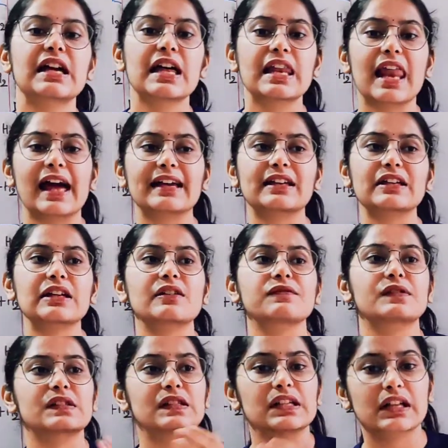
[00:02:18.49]
like
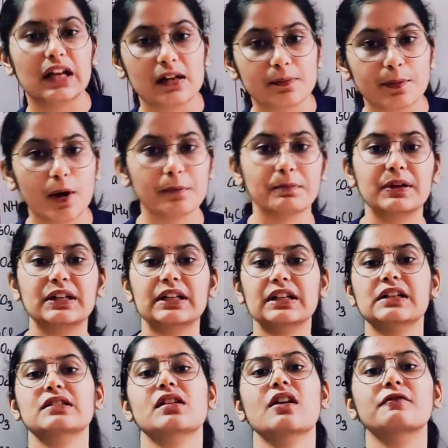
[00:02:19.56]
physical
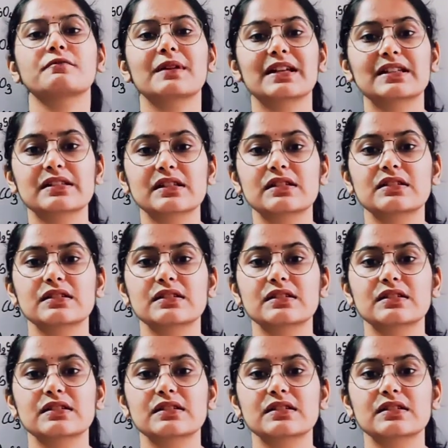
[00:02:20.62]
properties of bases,